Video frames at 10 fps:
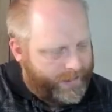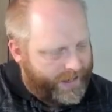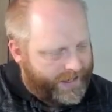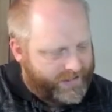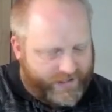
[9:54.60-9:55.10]

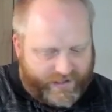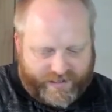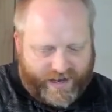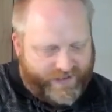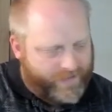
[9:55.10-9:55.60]
x to the
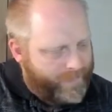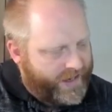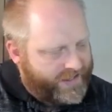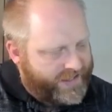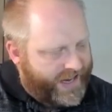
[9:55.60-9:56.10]
7
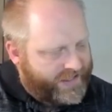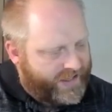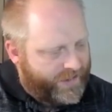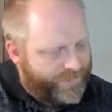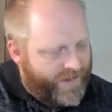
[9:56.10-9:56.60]
minus x
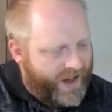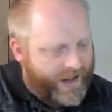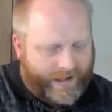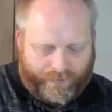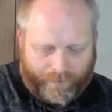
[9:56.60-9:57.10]
to the
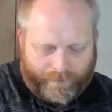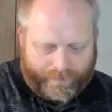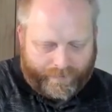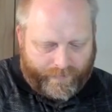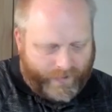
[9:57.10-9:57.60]
5
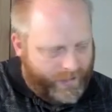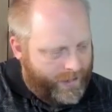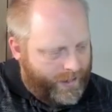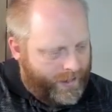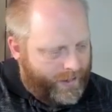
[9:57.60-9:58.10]

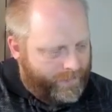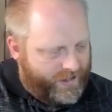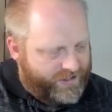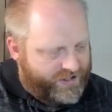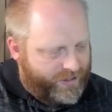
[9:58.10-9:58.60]

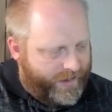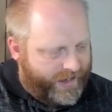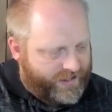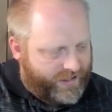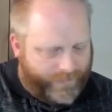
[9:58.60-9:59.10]
plus
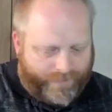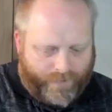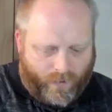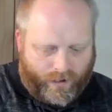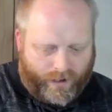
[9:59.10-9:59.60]
2x to the
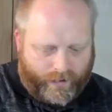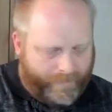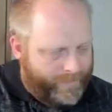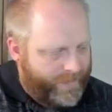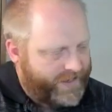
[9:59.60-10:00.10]
4
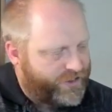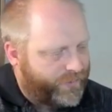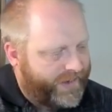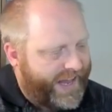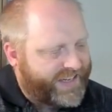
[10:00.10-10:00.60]
minus
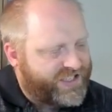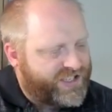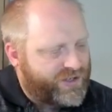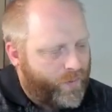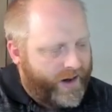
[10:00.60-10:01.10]
3x
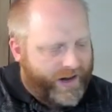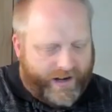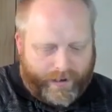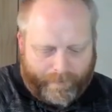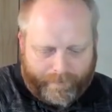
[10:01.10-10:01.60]

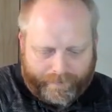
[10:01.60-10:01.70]
squared